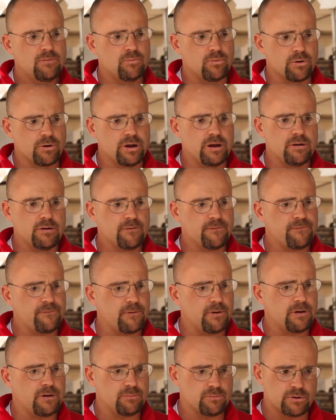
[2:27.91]
We're here for,
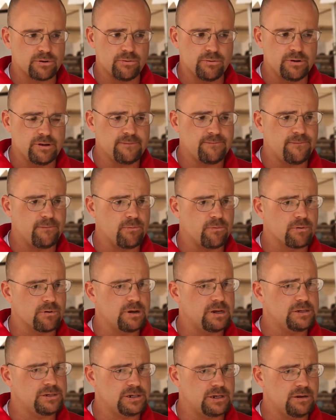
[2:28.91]
uh, recruiting for
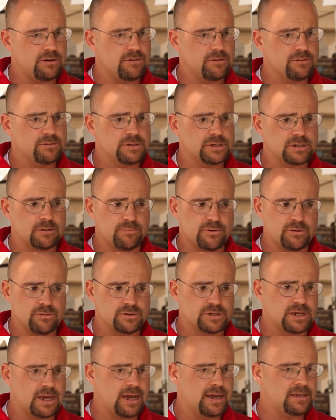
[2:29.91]
engineers, computer
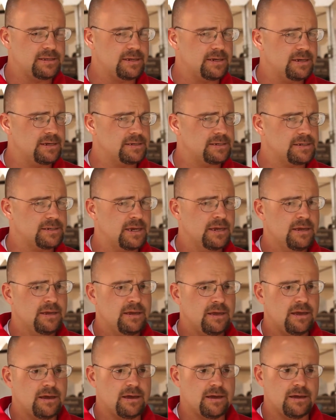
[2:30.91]
scientists,
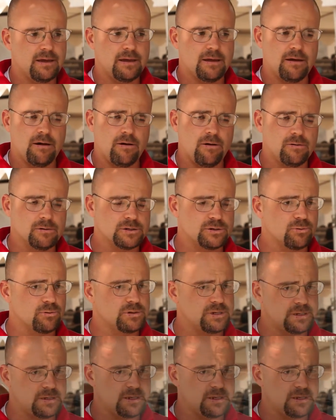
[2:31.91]
uh, all sorts of